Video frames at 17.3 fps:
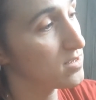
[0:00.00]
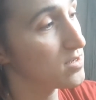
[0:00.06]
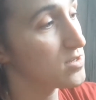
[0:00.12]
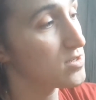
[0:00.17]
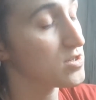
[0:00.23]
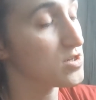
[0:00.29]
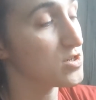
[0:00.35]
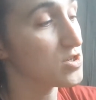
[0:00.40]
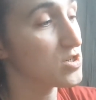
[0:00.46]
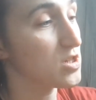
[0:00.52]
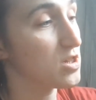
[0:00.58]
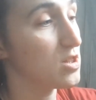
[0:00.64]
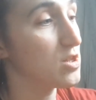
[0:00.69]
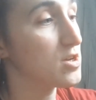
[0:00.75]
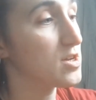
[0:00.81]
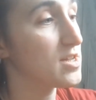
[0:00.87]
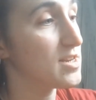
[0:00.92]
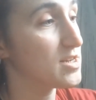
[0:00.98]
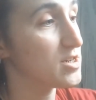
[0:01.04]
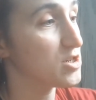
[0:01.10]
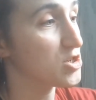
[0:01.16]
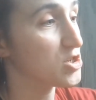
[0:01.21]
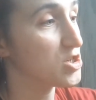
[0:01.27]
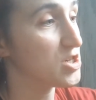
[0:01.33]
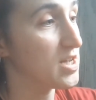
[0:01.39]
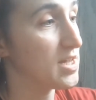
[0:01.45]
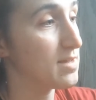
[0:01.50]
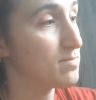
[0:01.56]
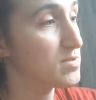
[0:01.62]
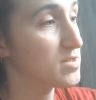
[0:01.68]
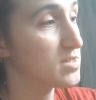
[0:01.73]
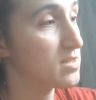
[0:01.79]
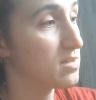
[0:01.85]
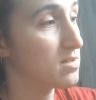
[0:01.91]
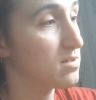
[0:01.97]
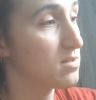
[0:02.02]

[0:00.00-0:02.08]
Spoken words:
So you're just looking at your shapes